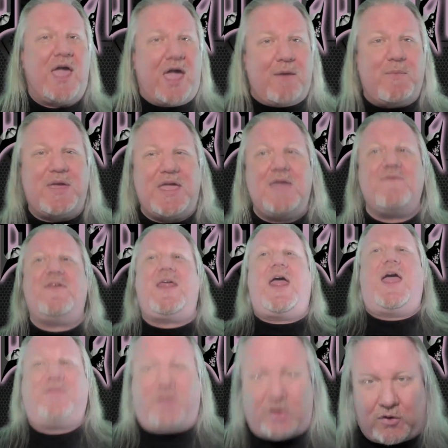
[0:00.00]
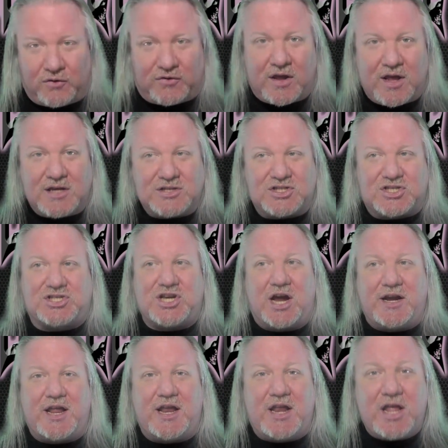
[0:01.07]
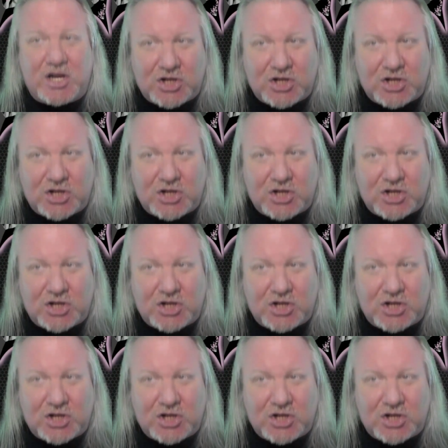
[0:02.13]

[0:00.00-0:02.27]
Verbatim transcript: and we even had those sudden,